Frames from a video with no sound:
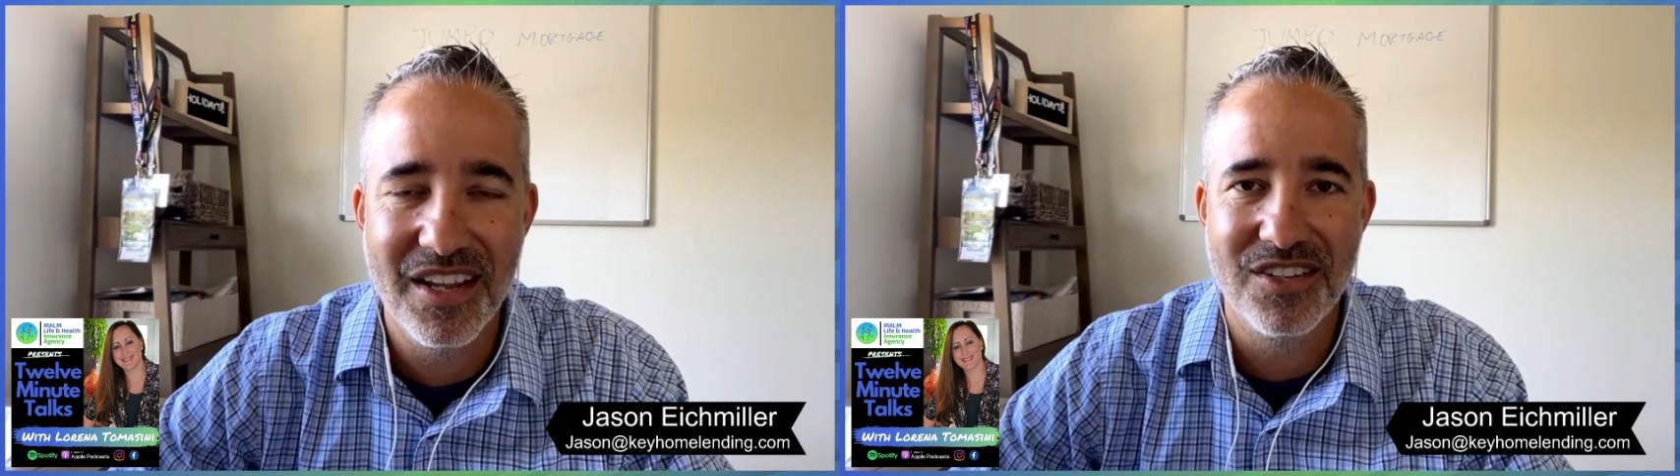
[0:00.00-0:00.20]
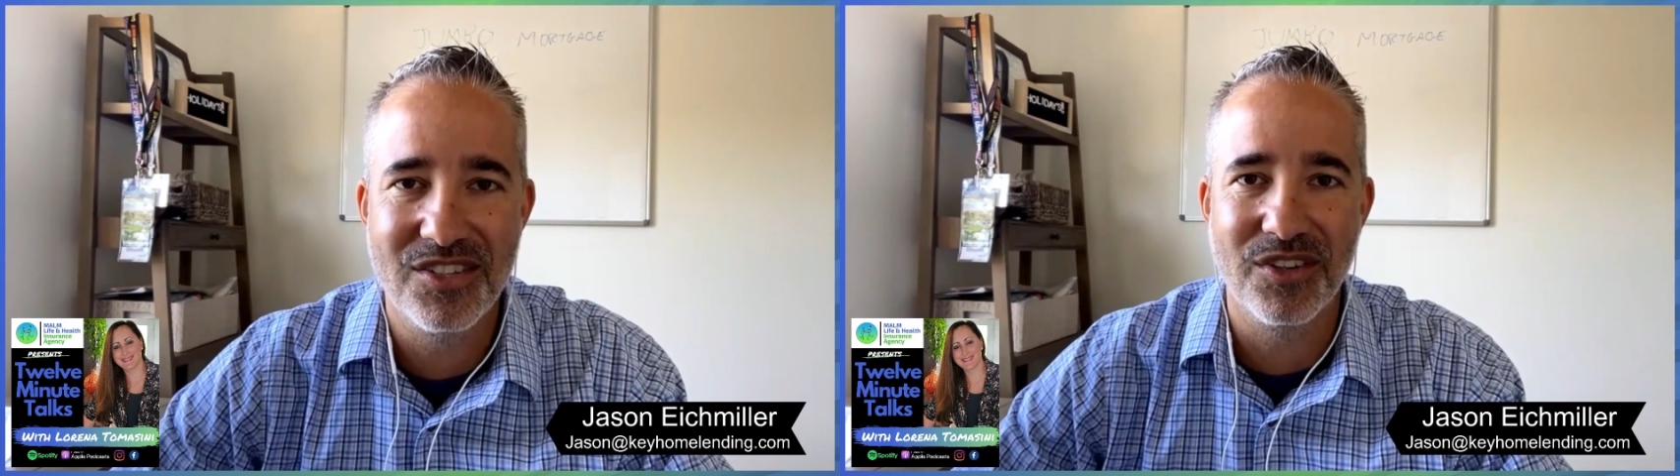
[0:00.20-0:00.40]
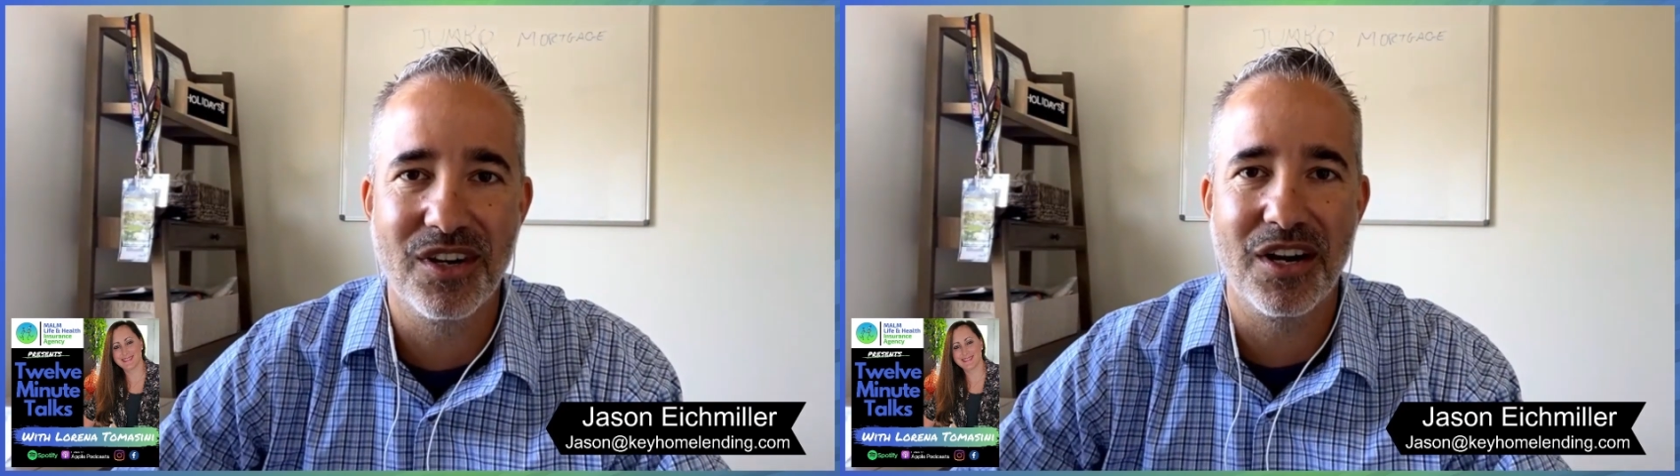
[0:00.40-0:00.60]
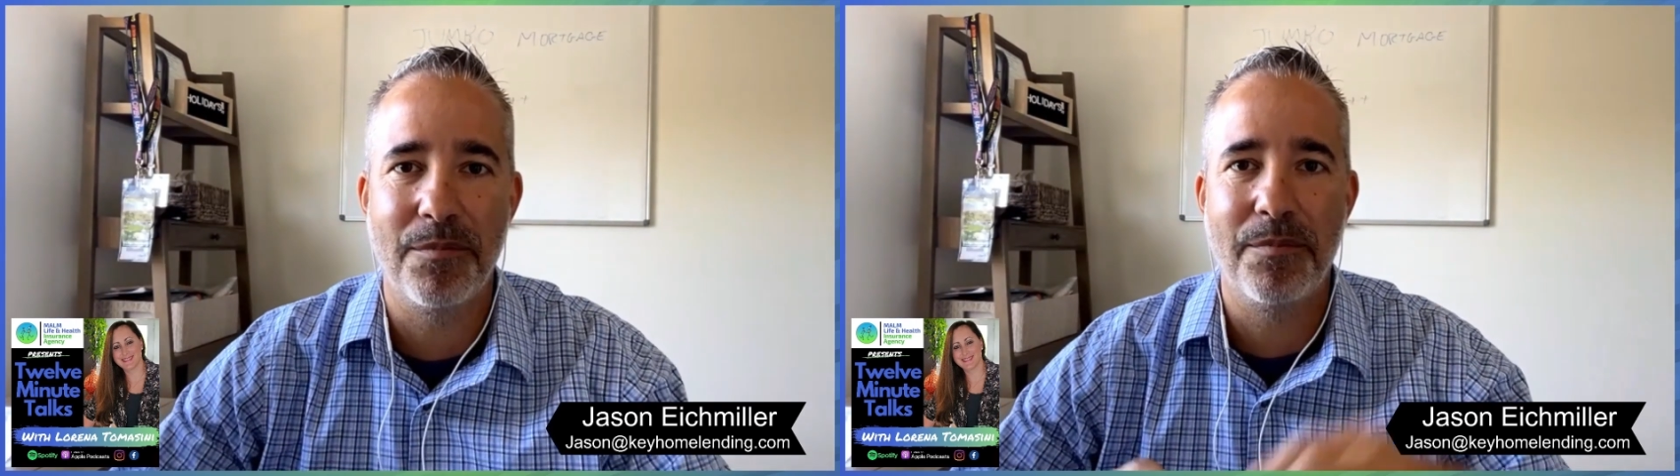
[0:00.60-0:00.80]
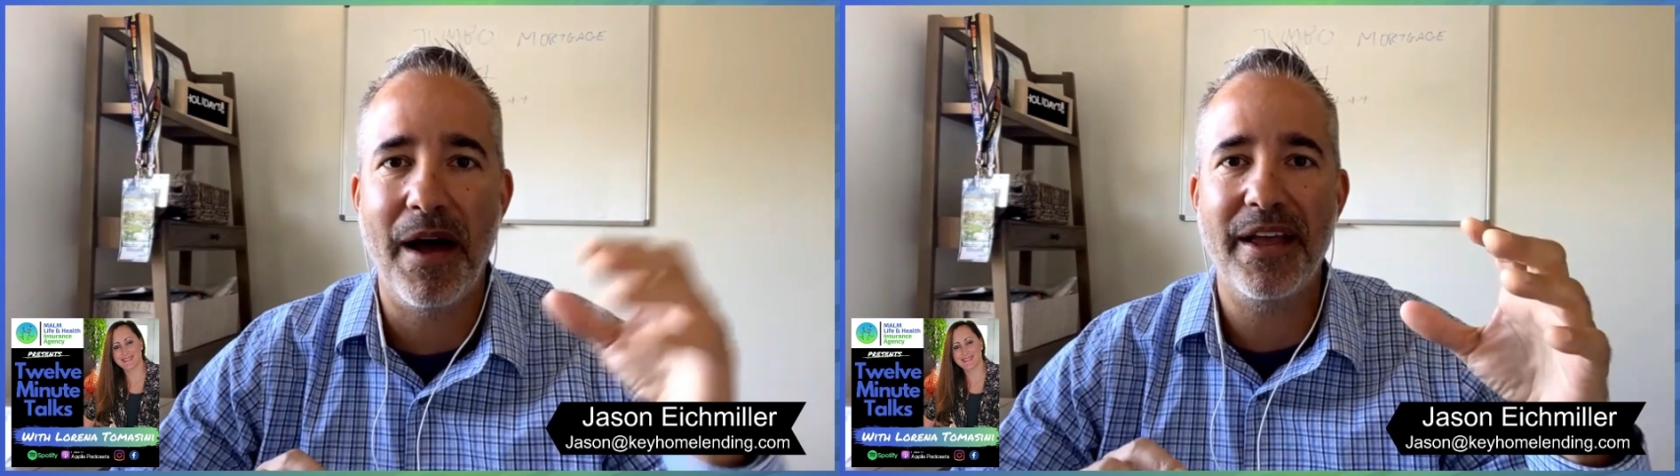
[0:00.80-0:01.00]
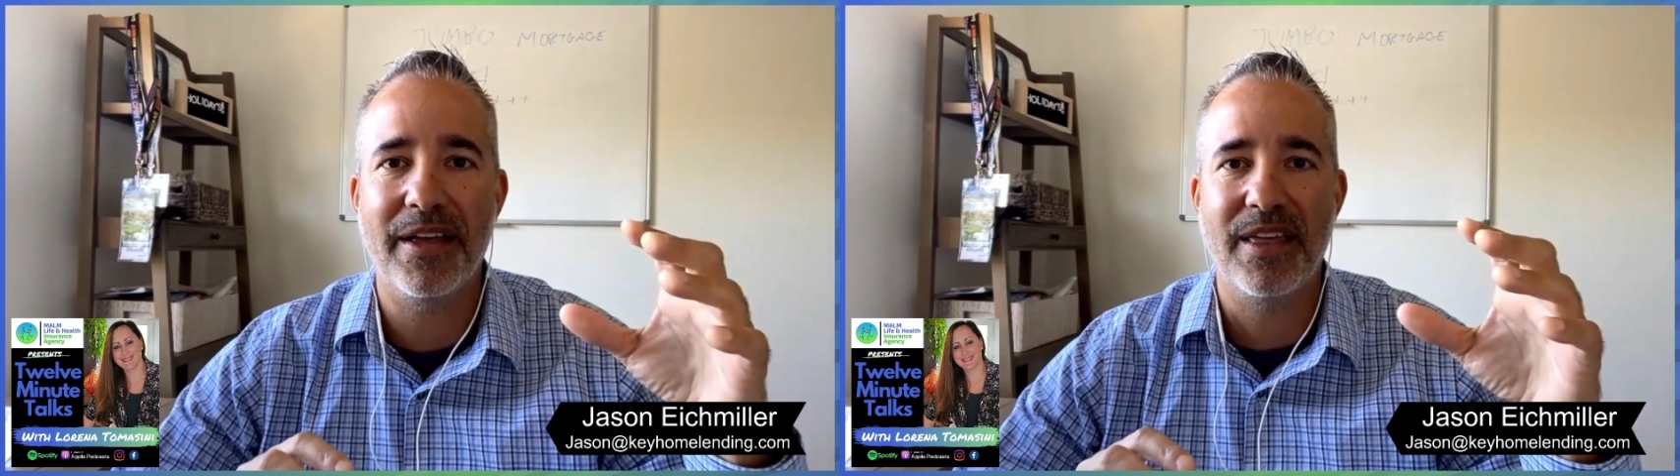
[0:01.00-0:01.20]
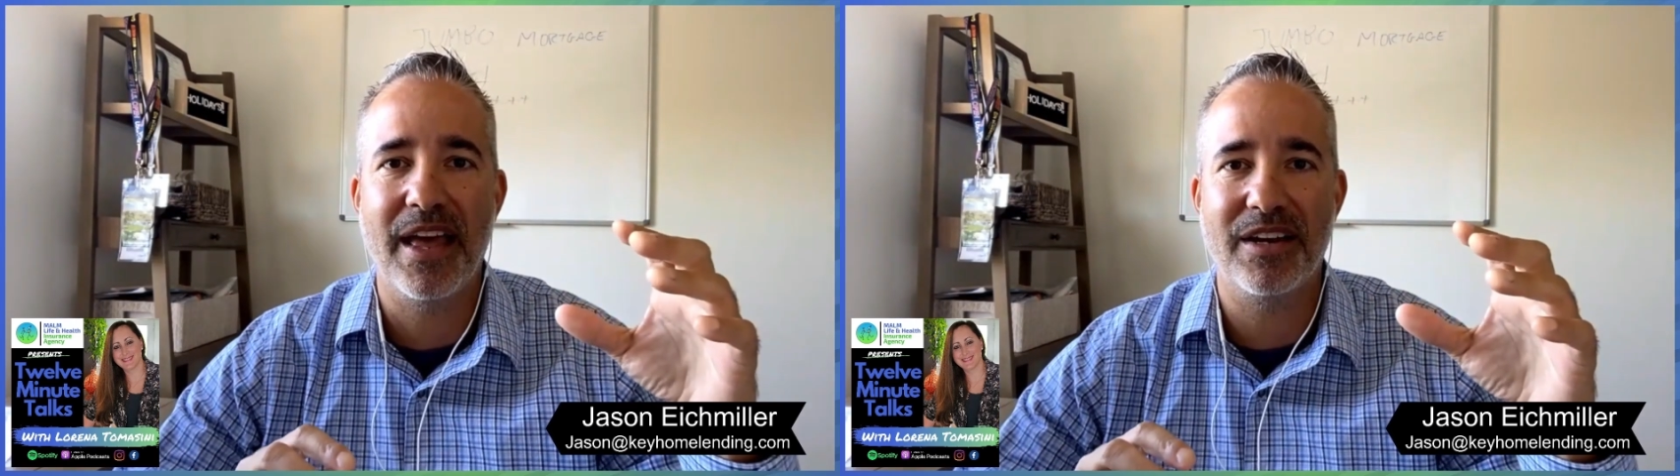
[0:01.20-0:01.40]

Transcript: So you're going to buy at that